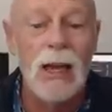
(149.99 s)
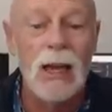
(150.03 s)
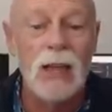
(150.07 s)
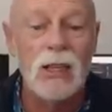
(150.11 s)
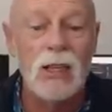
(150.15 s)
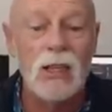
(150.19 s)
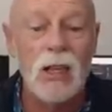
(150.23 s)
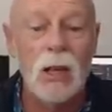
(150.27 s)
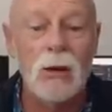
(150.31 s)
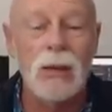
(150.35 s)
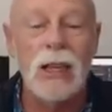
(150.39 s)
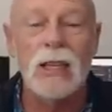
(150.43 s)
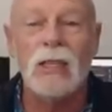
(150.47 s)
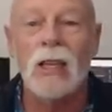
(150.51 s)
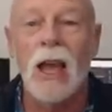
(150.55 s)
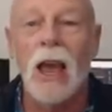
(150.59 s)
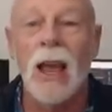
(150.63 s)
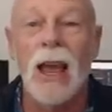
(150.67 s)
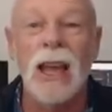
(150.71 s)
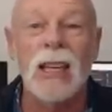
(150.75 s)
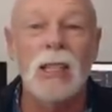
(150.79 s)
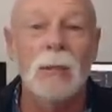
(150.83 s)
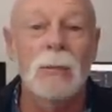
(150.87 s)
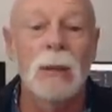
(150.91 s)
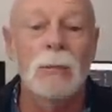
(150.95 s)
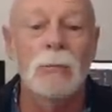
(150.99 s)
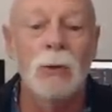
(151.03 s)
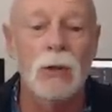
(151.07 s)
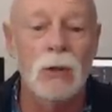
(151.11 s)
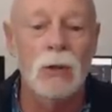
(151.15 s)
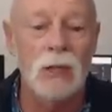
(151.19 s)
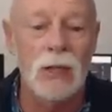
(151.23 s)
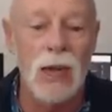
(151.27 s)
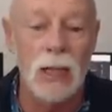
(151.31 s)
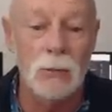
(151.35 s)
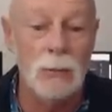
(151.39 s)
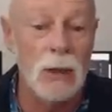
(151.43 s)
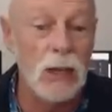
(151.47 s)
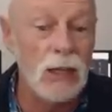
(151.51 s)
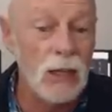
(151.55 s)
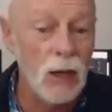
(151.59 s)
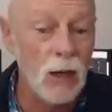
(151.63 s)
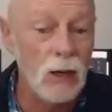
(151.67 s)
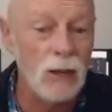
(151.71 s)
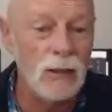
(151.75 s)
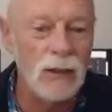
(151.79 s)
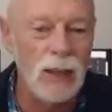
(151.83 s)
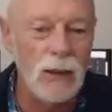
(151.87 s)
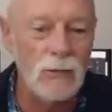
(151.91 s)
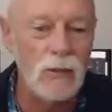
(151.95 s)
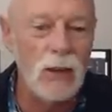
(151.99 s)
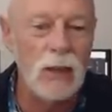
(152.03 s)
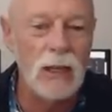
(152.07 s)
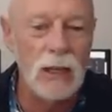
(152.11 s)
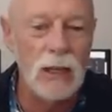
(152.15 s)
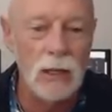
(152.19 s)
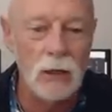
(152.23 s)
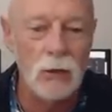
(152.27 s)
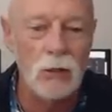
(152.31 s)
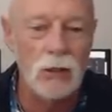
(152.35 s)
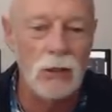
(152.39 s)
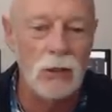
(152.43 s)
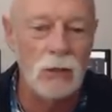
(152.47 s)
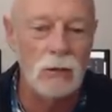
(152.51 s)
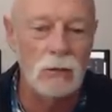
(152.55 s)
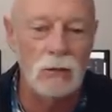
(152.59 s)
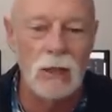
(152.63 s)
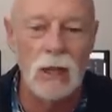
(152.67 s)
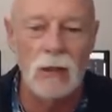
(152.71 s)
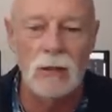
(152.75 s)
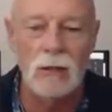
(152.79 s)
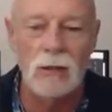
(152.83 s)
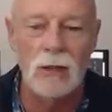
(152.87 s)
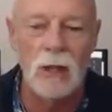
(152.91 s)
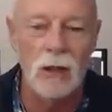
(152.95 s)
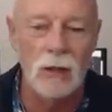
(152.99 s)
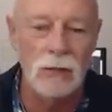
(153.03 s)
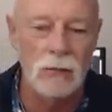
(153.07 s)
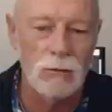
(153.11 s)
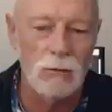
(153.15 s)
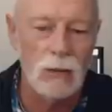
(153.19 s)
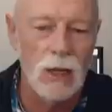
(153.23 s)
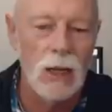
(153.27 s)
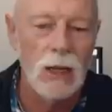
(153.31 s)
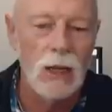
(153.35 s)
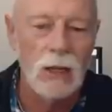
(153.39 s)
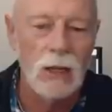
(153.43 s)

So it has to be broadcast. But they're going to give you the illusion that, you know,